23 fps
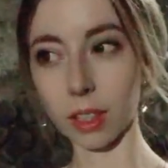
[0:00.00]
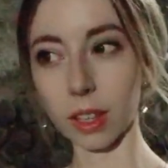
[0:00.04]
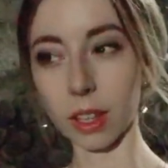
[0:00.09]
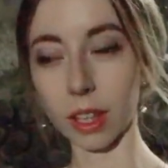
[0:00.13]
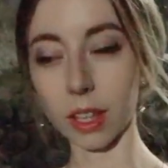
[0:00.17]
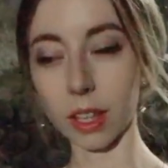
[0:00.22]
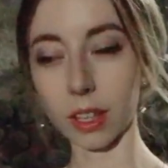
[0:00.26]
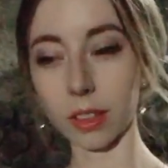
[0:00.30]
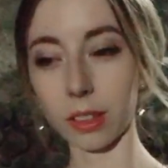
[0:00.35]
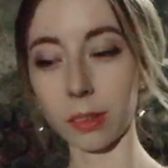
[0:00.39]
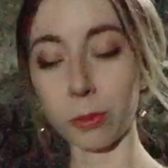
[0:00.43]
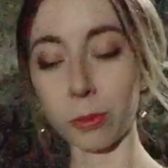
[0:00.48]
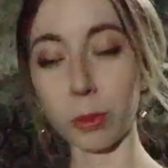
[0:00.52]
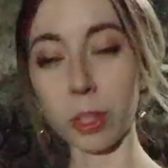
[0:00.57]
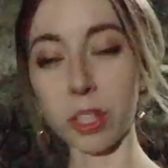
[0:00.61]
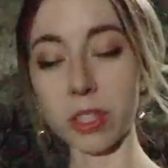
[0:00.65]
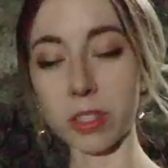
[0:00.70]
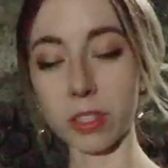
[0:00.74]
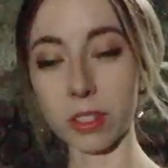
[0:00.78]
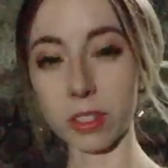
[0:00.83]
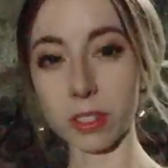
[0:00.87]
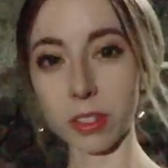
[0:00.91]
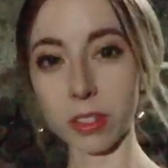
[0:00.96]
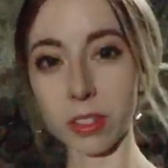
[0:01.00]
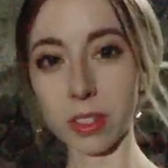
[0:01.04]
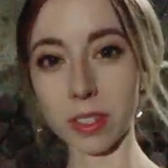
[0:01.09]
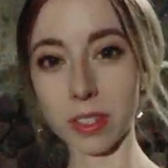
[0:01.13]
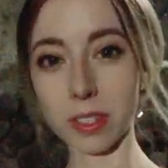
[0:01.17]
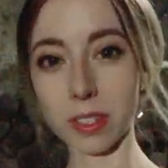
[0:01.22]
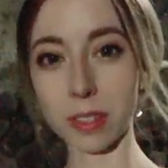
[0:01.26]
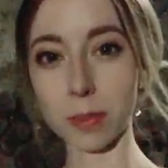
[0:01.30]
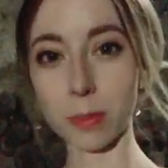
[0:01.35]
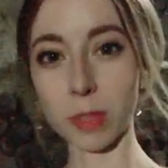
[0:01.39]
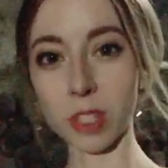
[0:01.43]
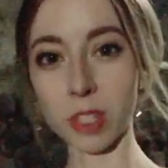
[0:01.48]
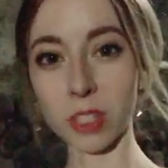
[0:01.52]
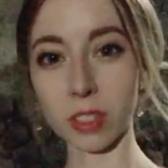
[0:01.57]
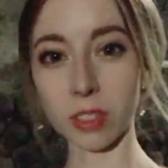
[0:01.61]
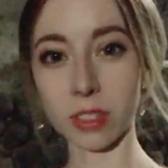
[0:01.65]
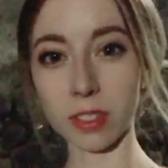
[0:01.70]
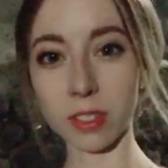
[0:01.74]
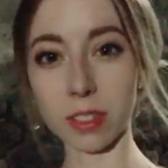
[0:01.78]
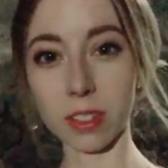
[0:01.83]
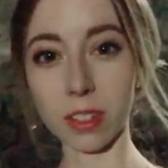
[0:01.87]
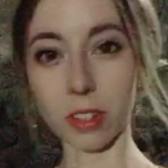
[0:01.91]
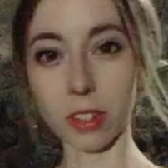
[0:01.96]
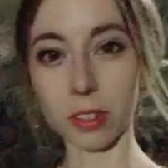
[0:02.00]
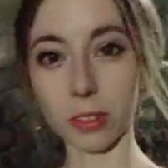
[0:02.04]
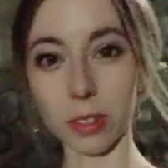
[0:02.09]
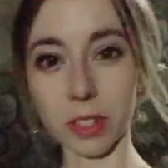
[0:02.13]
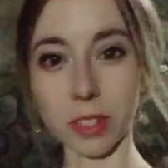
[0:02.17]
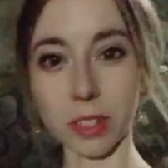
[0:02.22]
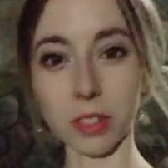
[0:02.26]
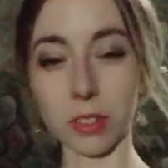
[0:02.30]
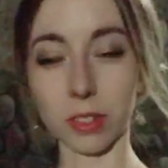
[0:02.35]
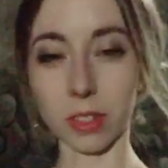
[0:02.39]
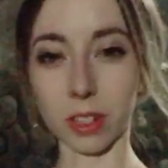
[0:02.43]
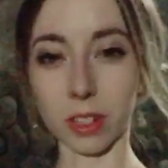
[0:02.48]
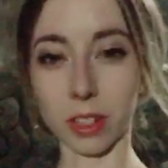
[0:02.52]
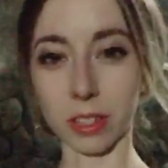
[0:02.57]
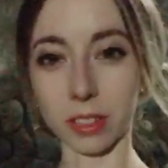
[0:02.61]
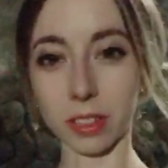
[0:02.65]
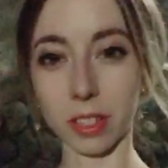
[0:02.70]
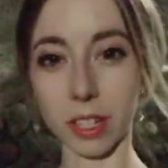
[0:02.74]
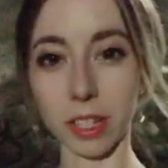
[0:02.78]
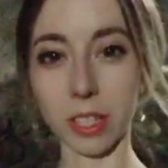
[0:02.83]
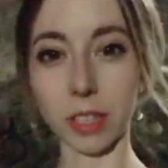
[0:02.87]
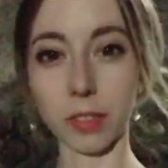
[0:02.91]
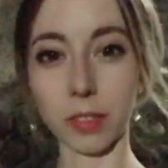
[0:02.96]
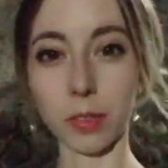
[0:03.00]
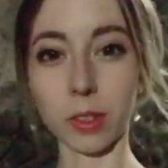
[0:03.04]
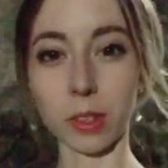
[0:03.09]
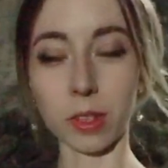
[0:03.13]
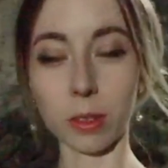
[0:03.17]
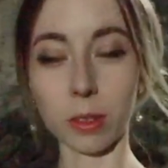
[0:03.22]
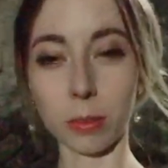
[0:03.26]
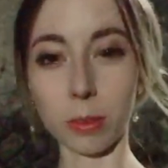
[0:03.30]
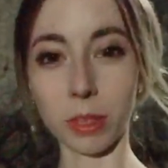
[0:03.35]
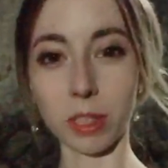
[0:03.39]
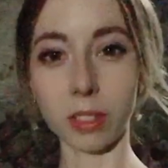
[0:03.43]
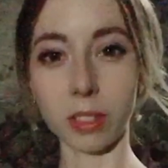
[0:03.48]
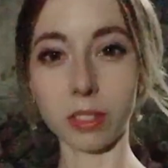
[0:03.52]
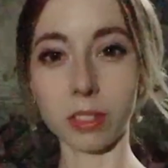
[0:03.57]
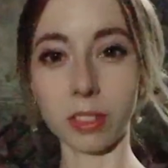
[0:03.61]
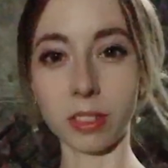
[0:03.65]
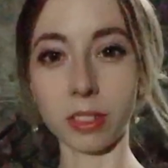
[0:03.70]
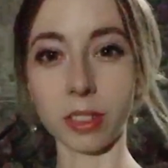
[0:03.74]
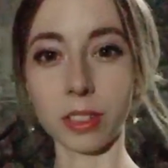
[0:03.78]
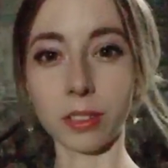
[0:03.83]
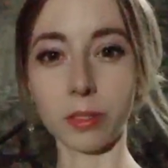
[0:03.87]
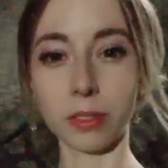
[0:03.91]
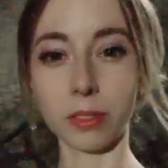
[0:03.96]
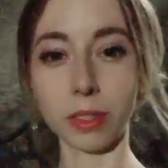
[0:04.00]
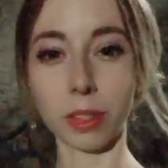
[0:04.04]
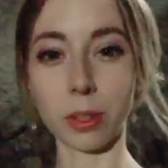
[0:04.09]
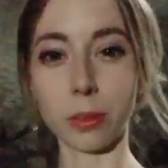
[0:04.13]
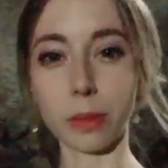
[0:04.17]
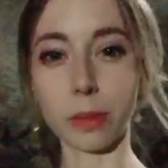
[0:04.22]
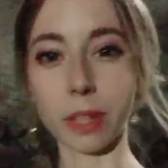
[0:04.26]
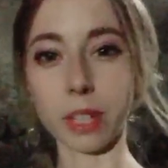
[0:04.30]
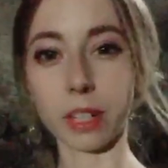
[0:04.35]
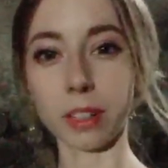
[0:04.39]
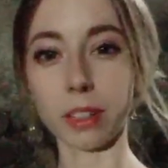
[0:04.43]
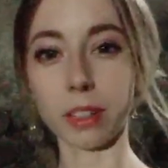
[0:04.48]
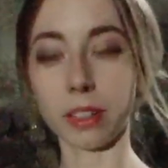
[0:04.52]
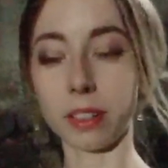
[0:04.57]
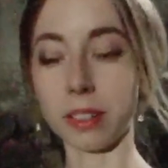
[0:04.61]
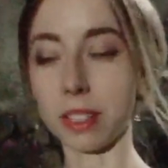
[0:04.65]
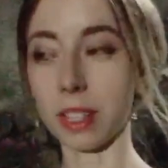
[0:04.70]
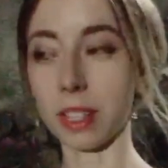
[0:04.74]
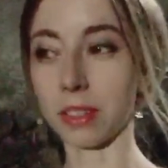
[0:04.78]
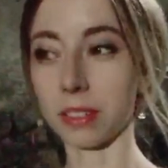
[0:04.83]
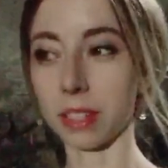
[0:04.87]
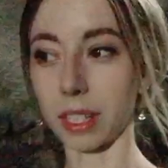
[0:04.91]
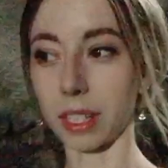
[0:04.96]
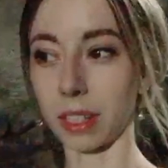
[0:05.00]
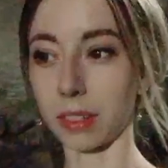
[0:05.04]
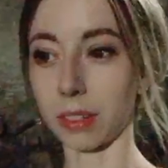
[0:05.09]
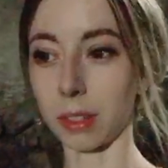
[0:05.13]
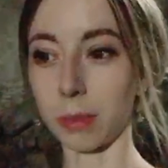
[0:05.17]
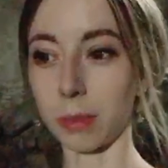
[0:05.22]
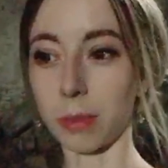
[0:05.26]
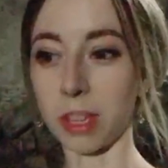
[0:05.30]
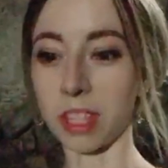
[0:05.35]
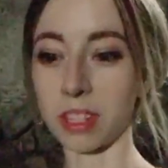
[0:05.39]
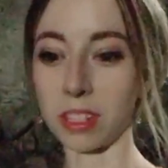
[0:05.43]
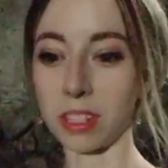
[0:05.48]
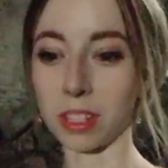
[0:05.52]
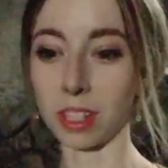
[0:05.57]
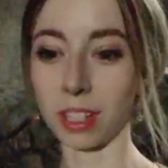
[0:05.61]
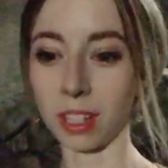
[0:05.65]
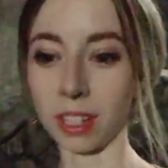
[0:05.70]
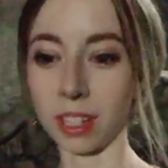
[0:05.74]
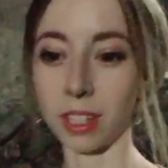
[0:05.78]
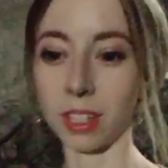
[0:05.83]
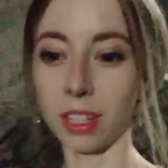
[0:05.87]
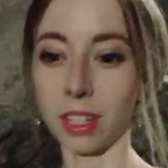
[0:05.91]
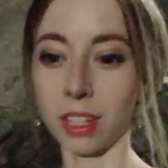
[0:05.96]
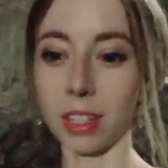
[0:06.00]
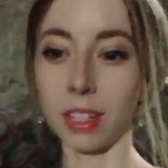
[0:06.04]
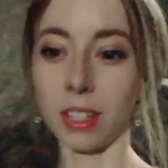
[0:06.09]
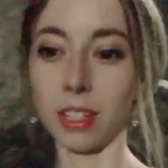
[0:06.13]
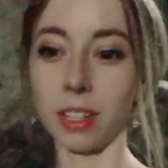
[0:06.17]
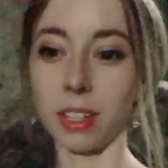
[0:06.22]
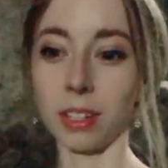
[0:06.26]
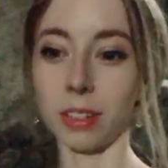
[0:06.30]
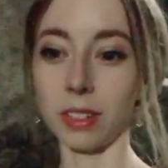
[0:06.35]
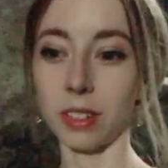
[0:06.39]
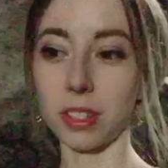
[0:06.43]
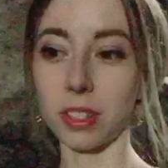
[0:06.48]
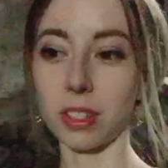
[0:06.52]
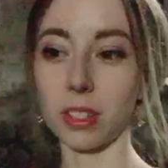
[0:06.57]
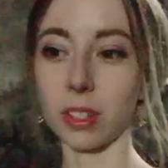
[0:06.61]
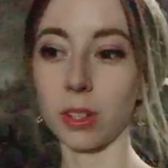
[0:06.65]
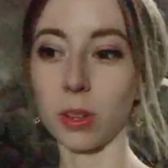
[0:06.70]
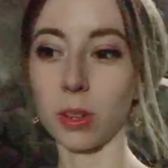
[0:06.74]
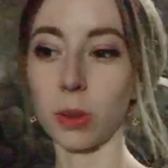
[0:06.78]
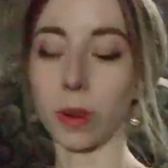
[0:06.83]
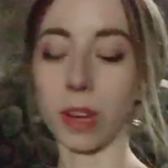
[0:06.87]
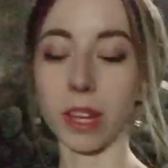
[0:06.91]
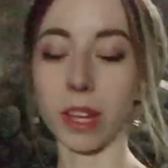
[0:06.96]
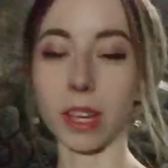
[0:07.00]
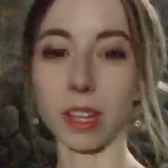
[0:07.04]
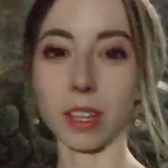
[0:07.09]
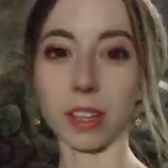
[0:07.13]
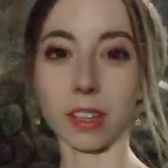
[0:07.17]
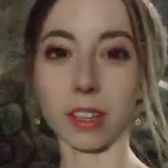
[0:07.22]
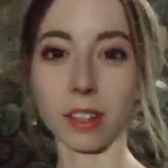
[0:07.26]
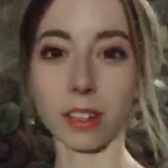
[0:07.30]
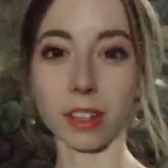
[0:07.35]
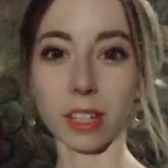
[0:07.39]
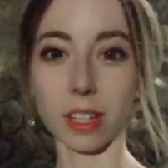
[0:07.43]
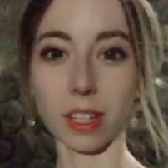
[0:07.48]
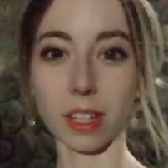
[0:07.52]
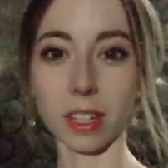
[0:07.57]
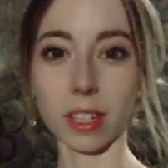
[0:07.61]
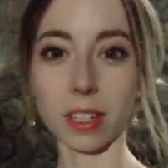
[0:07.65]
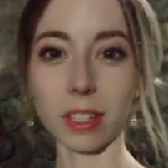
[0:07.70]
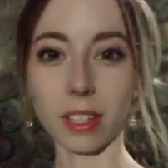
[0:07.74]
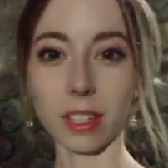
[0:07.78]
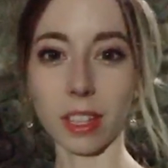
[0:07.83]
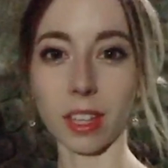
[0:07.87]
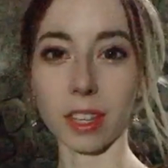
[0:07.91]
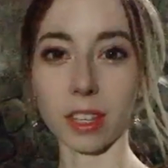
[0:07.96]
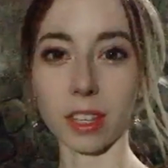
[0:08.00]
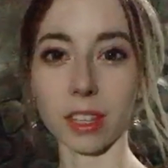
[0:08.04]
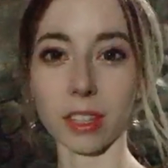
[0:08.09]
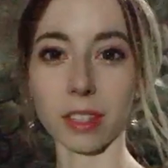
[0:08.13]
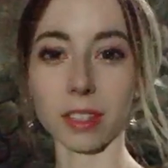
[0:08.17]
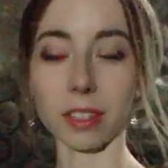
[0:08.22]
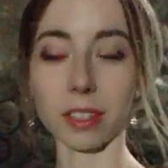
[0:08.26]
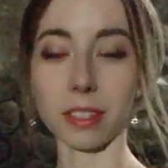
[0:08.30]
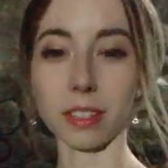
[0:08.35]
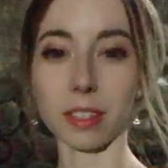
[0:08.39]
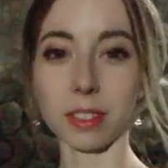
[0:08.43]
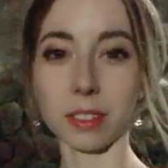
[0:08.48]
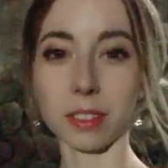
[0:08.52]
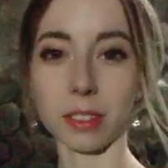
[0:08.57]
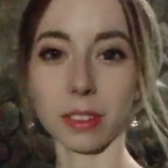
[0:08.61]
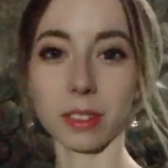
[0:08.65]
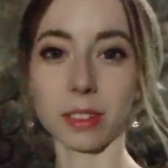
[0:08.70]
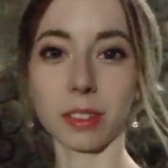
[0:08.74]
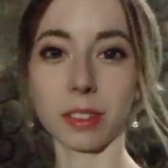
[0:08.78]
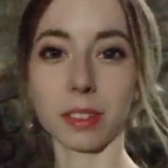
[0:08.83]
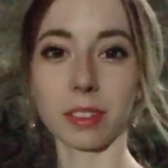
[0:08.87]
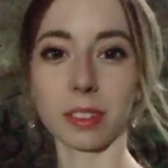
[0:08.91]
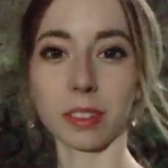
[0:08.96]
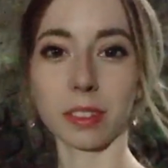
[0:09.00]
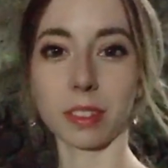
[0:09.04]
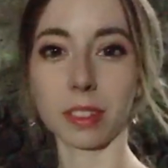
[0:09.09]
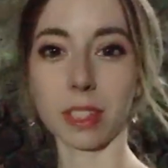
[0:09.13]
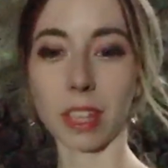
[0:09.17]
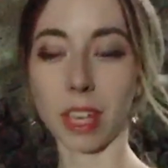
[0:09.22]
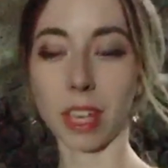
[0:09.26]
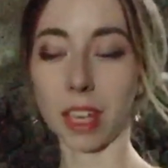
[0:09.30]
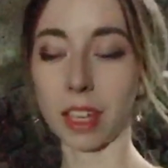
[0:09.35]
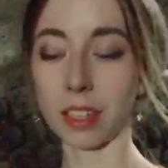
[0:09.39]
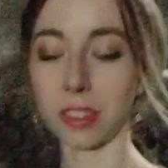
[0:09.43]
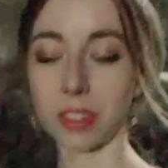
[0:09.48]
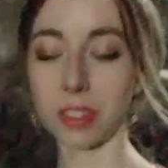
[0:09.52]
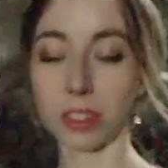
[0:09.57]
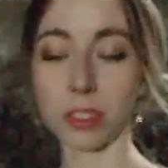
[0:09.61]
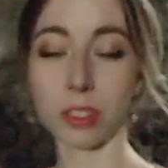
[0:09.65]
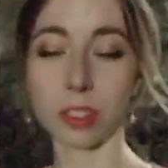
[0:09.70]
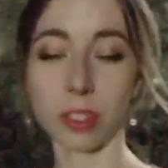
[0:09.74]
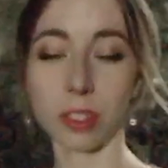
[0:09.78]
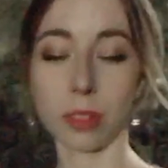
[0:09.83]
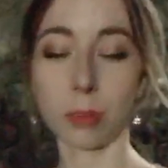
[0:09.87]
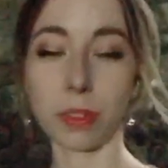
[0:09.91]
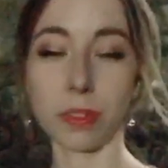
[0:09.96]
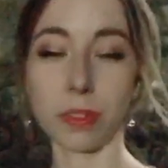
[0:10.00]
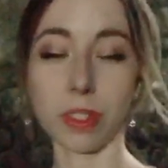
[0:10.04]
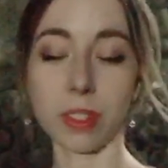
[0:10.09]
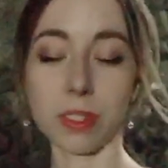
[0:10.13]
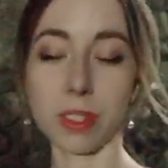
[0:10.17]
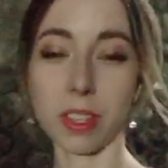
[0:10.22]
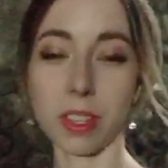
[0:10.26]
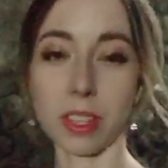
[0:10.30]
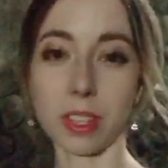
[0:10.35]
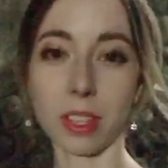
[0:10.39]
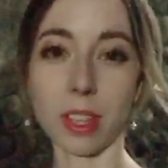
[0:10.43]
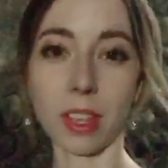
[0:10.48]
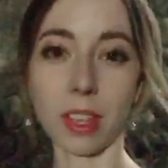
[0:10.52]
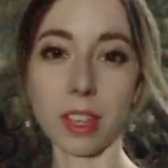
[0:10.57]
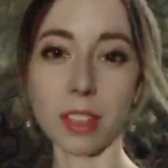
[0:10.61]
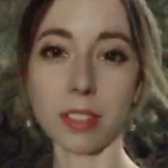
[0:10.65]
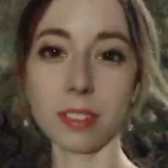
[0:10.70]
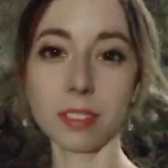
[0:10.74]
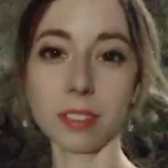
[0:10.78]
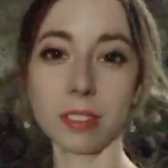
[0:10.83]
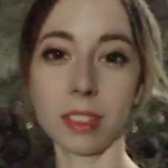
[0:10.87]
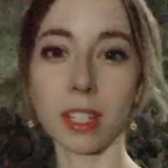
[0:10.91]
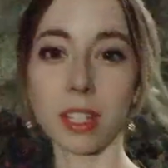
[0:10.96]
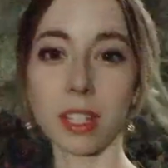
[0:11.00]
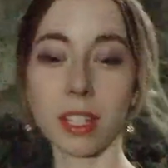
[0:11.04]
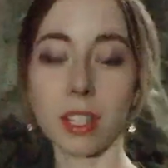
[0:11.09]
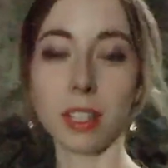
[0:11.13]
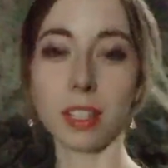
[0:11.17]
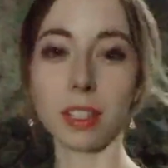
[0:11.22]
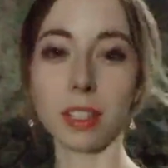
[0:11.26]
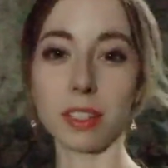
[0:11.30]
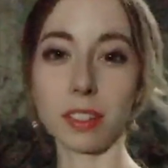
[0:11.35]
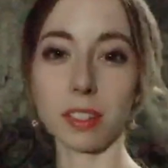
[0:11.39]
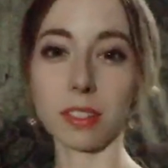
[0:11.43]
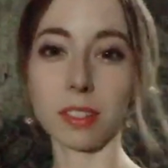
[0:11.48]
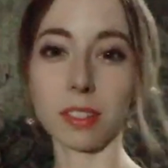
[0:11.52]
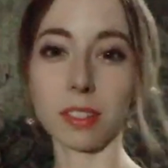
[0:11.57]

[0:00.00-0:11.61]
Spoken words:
I researched this Michelin Star restaurant kind of in the middle of nowhere in downtown Himeji, It's such a quiet area and it had such good reviews online. Just